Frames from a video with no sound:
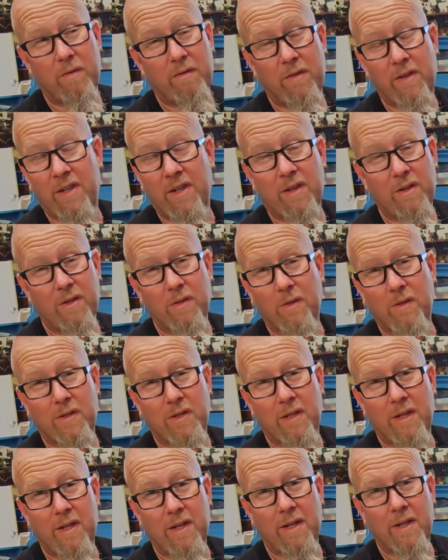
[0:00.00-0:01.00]
the
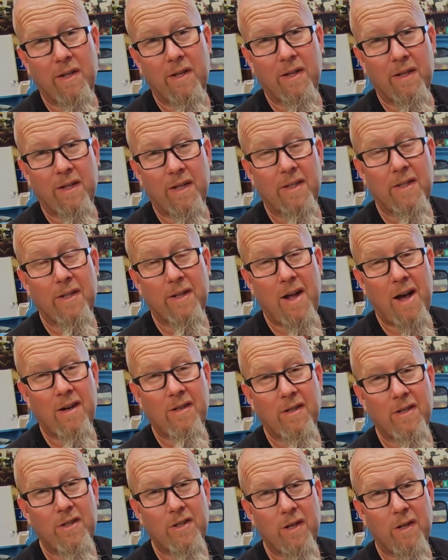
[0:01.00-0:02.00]
videos and get the
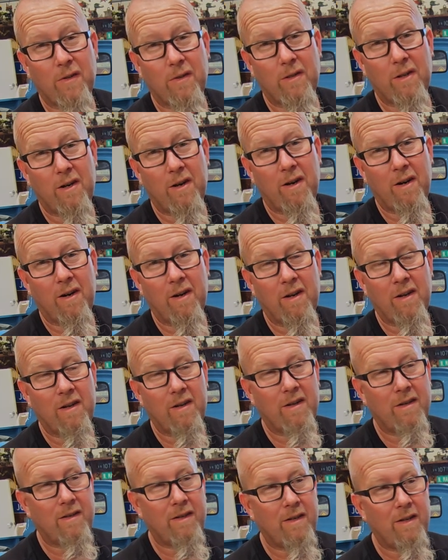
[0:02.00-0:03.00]
knowledge out there.
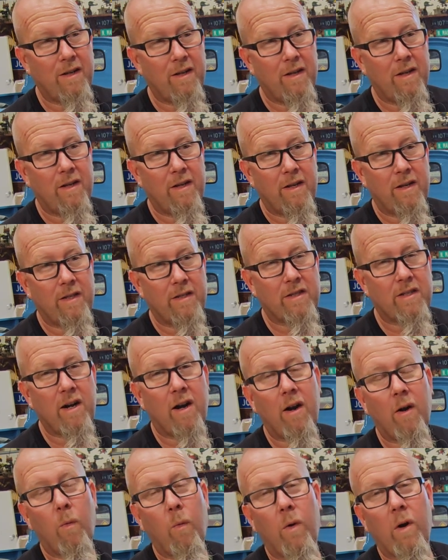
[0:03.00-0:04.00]
He
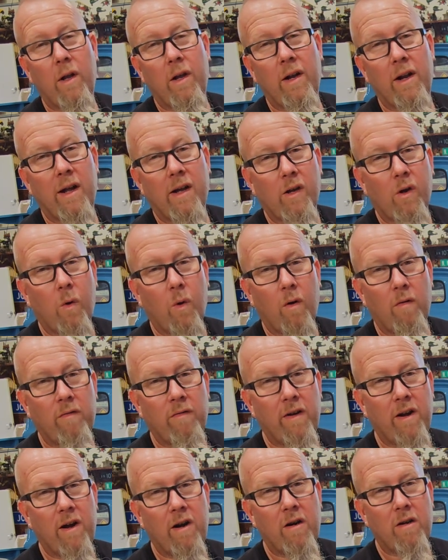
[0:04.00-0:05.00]
started working on
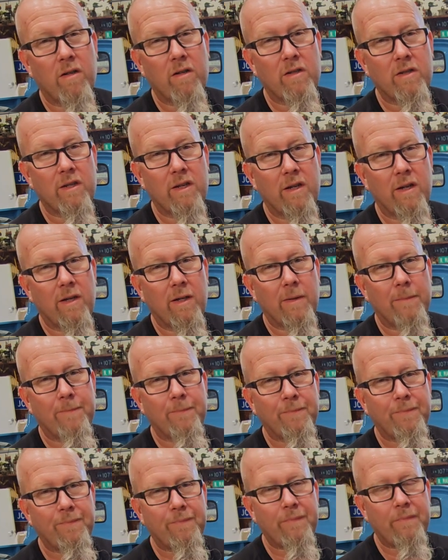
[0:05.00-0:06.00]
Corvairs
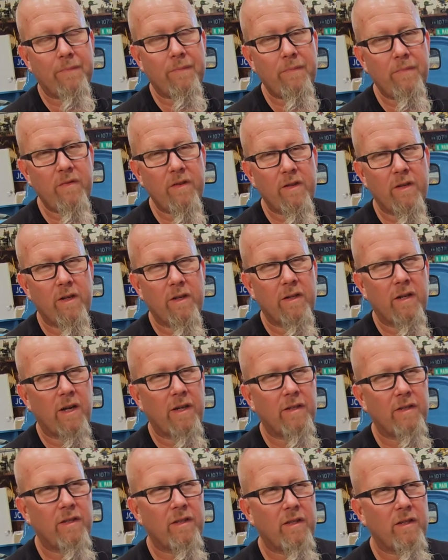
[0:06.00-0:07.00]
in
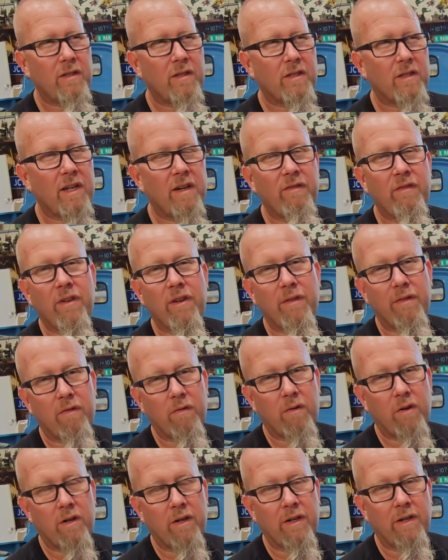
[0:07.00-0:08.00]

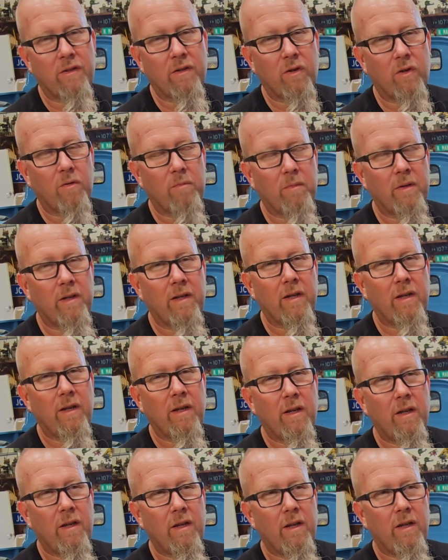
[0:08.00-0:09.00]
1973, he told me.
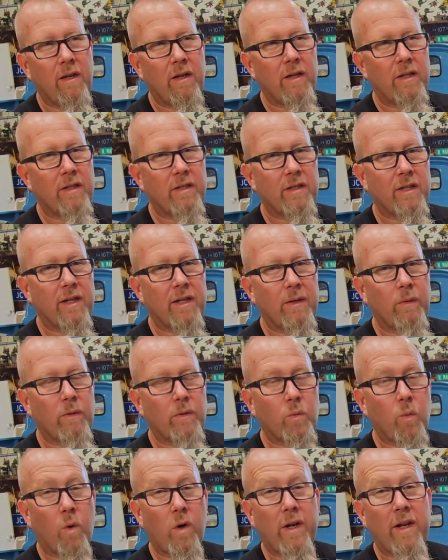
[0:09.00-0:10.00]
He said he
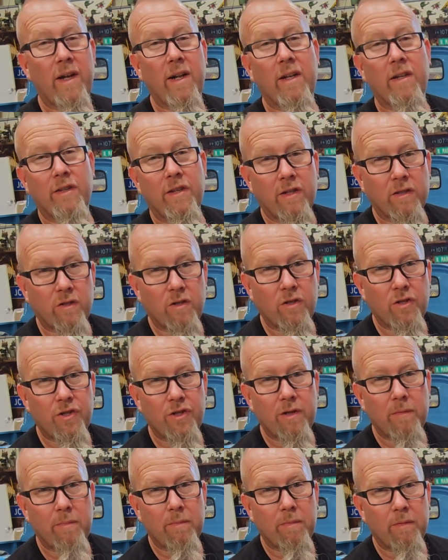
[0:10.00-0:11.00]
was working at a
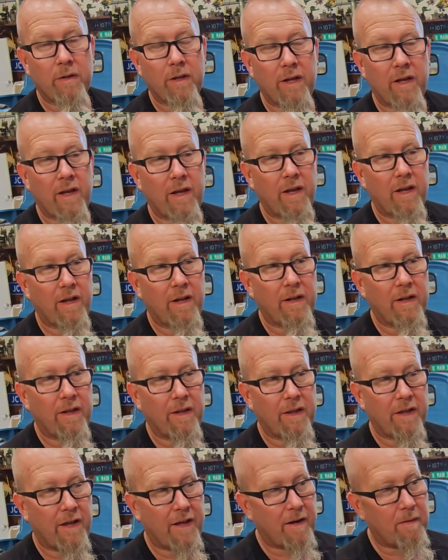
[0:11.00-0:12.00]
dealership, and
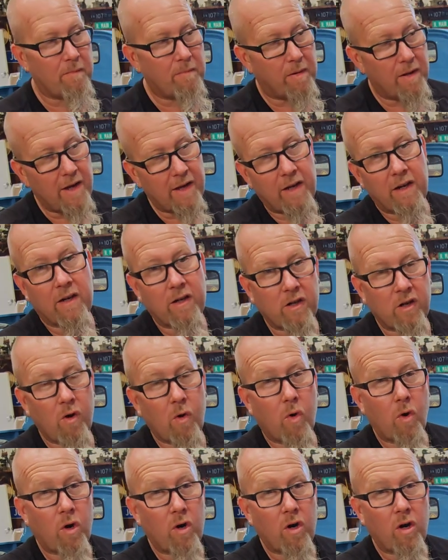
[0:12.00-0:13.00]
they had him back in the
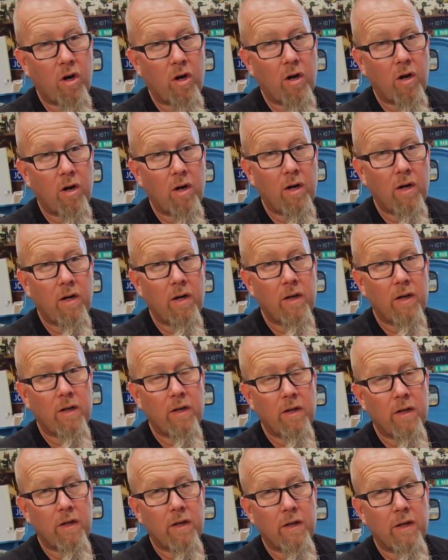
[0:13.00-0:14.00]
corner,
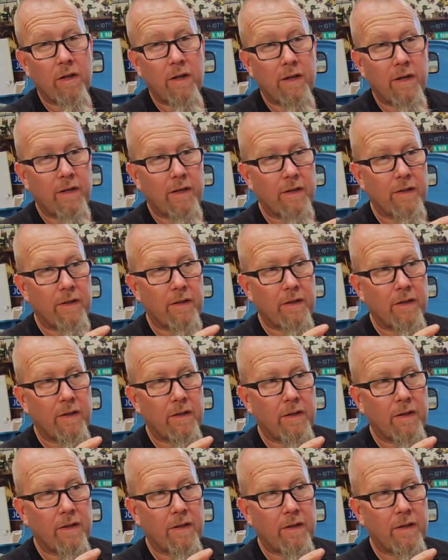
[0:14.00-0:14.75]
and